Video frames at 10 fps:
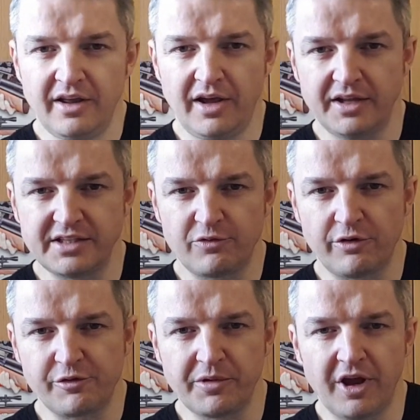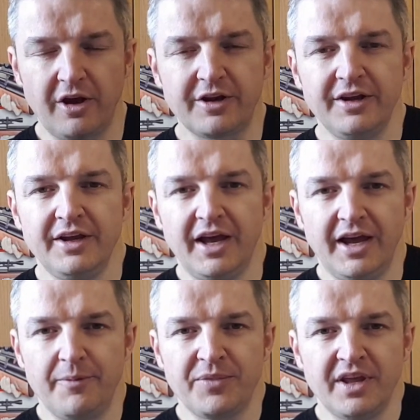Hi to everyone from GARC.
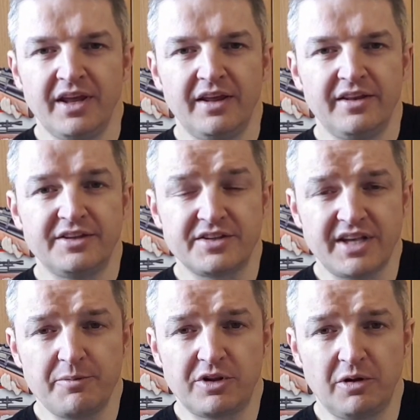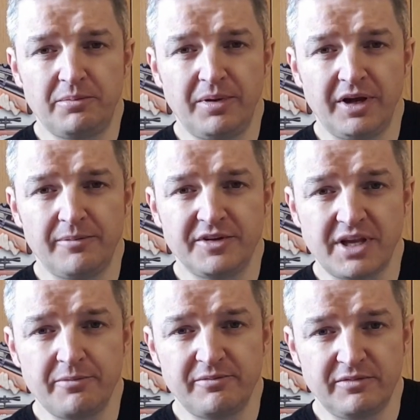It's the same club,
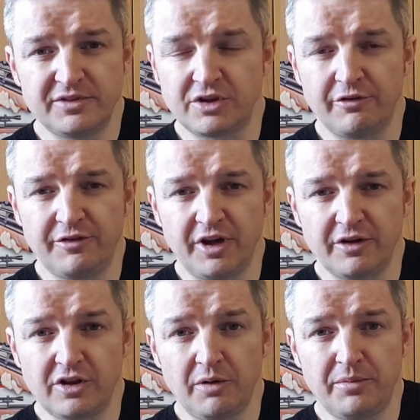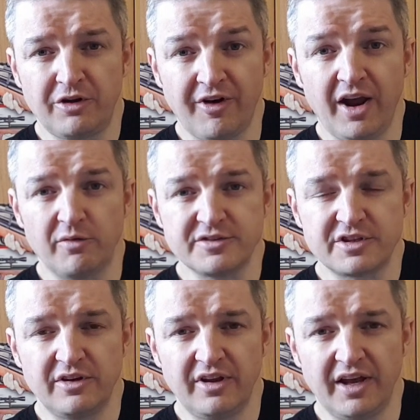same sort of club grounds
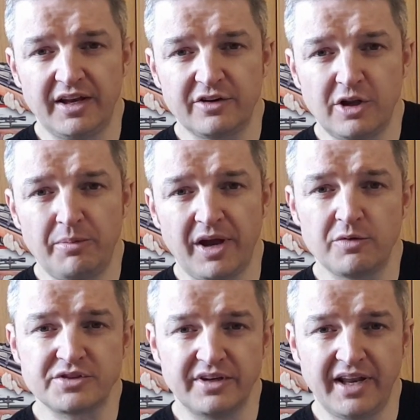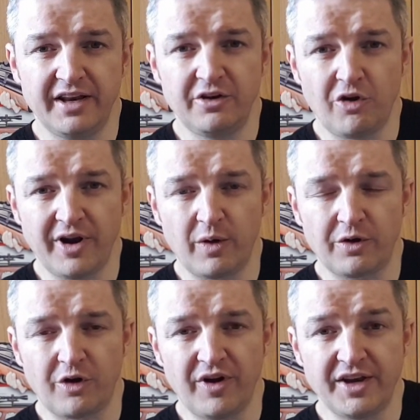and clubhouse and indoor and
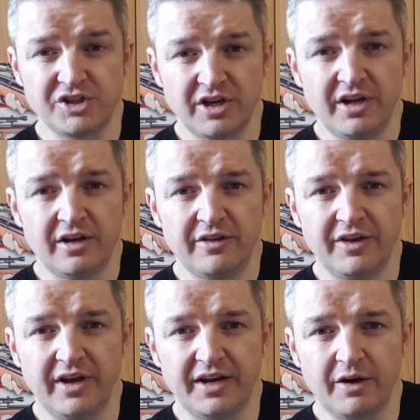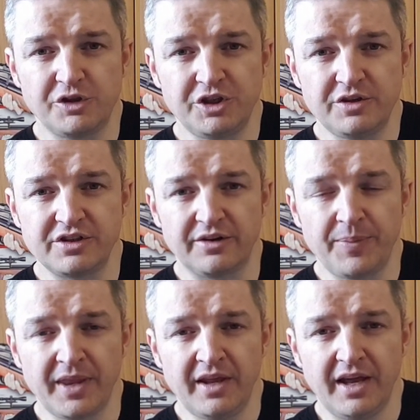outdoor range that I now shoot on.
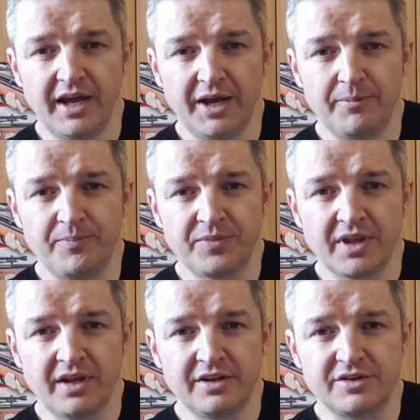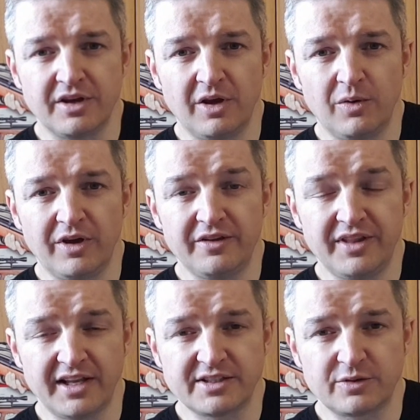So
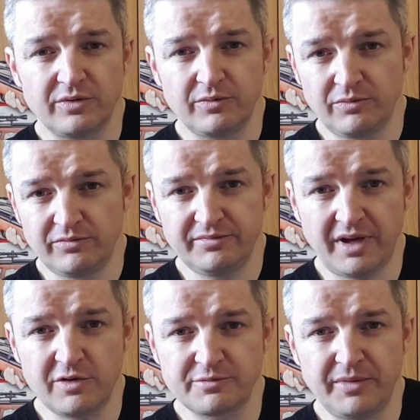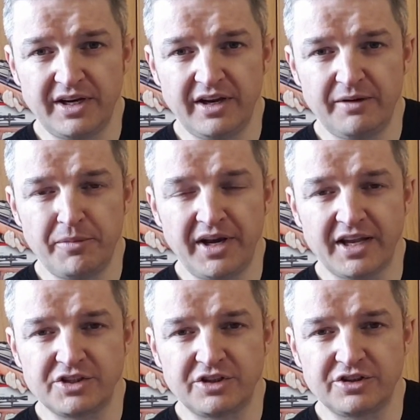that's that was my
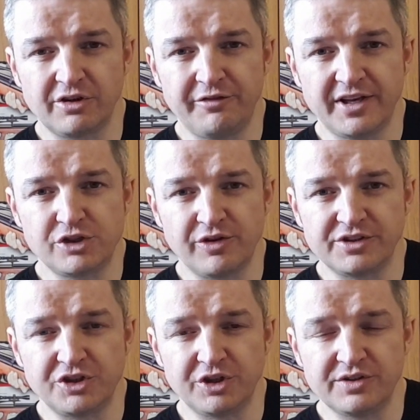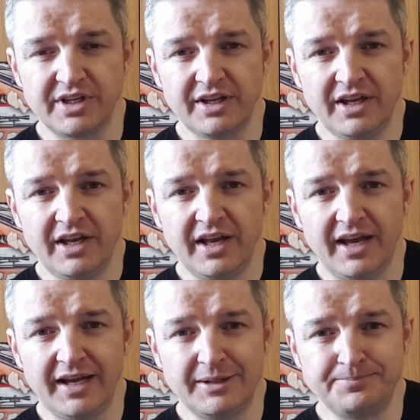next sort of venture into shooting,
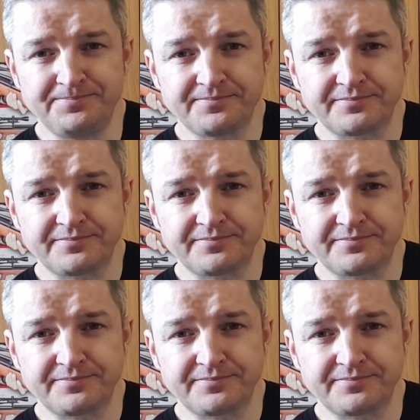and